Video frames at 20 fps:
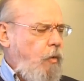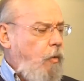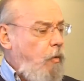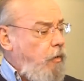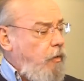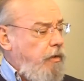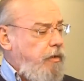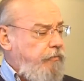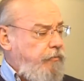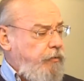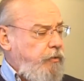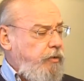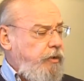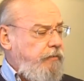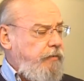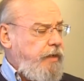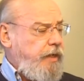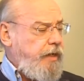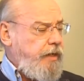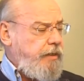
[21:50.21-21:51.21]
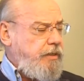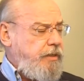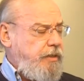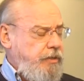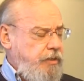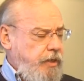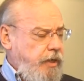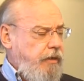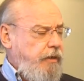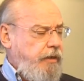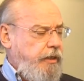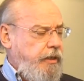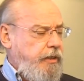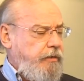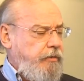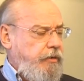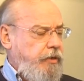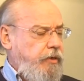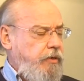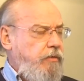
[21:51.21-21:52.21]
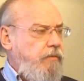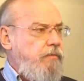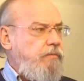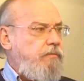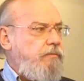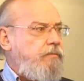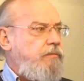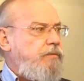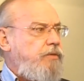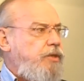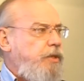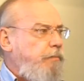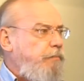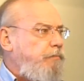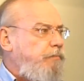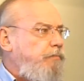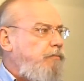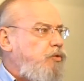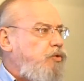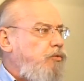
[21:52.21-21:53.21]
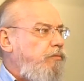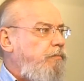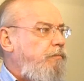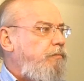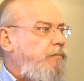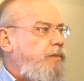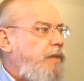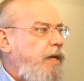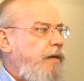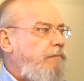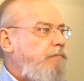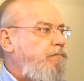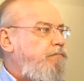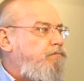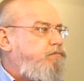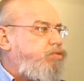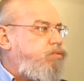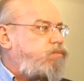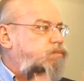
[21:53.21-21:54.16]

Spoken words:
Or if you even had a cesarean, you know, zip, zoop, zop.